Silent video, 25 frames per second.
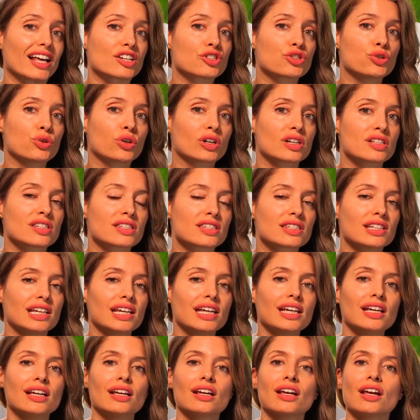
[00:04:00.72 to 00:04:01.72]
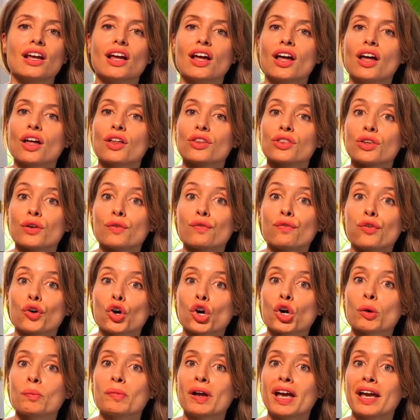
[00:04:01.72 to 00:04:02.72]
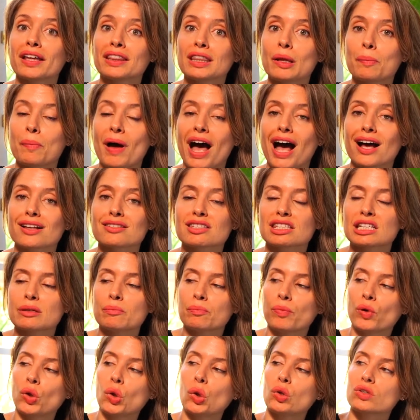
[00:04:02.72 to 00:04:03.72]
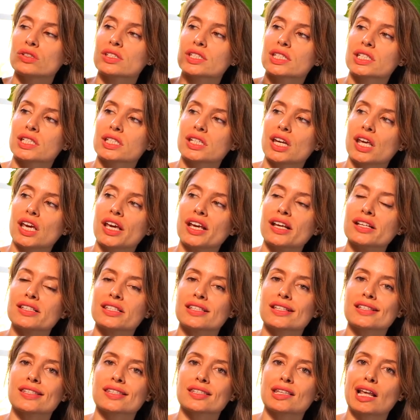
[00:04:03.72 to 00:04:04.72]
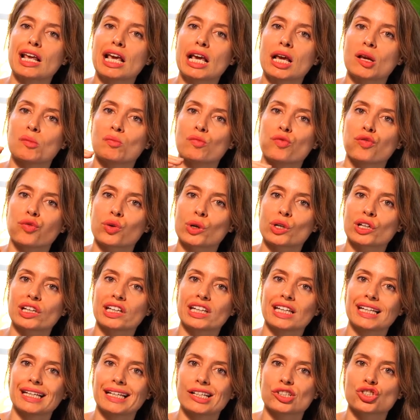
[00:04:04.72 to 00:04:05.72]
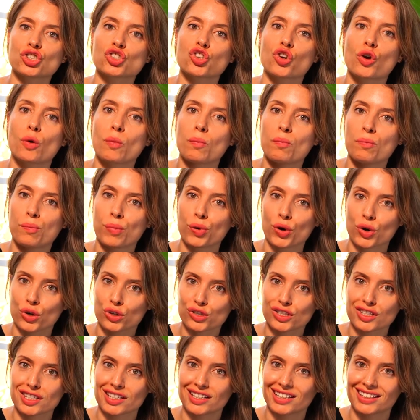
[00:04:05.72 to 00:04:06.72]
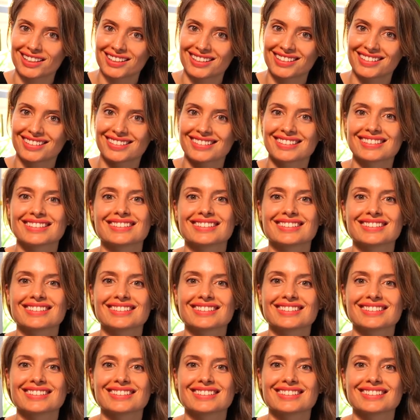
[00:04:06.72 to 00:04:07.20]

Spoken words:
as you can see, the verb in the past simple stays the same for each person.